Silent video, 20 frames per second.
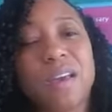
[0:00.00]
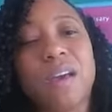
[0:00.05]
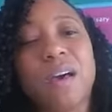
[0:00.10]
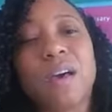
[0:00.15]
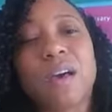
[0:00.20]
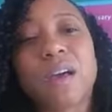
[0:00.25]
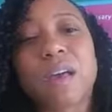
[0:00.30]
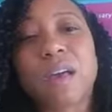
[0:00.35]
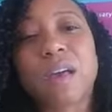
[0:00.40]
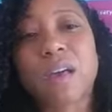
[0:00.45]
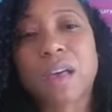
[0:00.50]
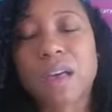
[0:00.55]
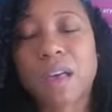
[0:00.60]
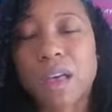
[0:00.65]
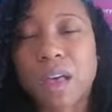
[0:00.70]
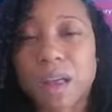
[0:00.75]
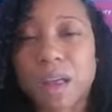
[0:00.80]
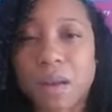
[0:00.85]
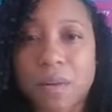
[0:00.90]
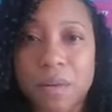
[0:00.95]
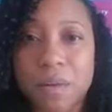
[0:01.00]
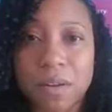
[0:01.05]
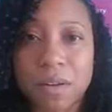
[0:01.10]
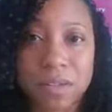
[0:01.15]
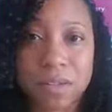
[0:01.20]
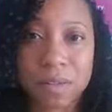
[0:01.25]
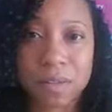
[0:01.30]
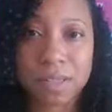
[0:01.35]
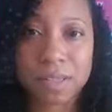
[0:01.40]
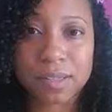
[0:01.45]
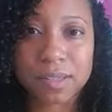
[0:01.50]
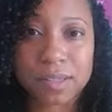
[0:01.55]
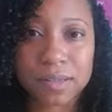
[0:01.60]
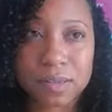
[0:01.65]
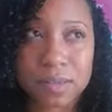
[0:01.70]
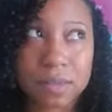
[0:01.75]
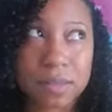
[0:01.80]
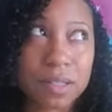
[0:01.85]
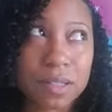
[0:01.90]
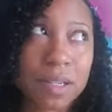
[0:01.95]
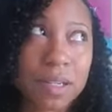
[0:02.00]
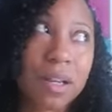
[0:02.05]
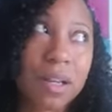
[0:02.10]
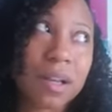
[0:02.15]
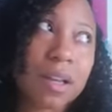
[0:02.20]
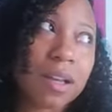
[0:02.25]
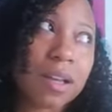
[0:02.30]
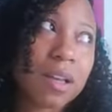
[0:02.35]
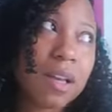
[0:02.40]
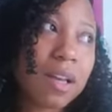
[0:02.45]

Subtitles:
ugh, I don't want to do this, or ugh,